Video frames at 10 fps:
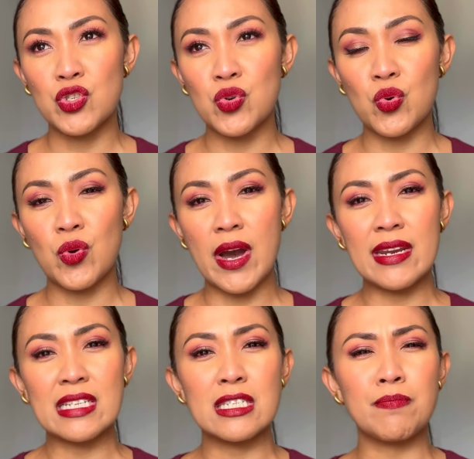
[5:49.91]
to an
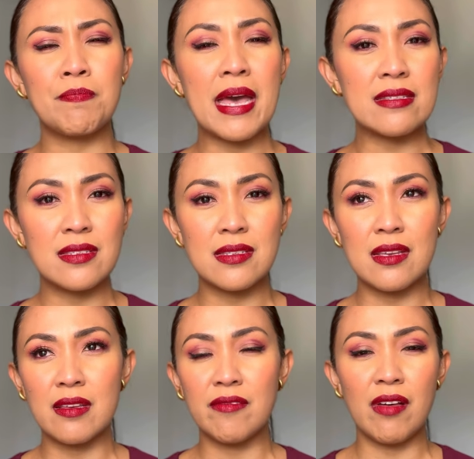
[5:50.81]

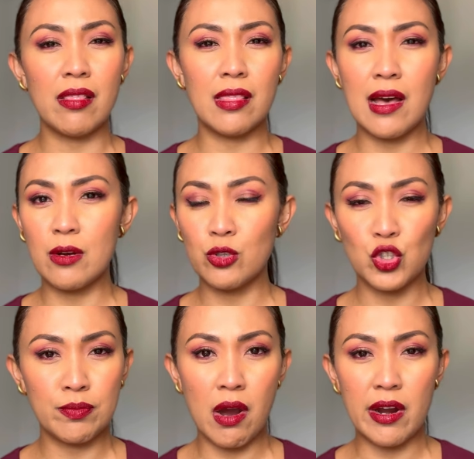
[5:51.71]
expensive
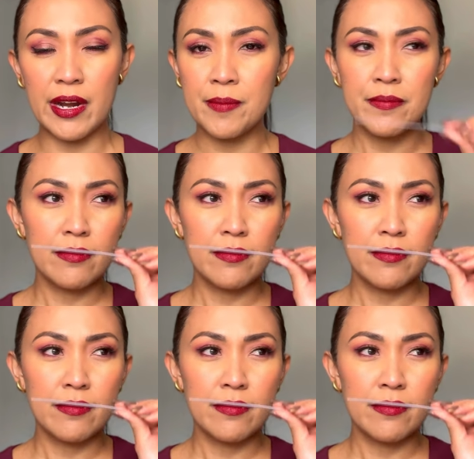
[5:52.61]
lounge bar.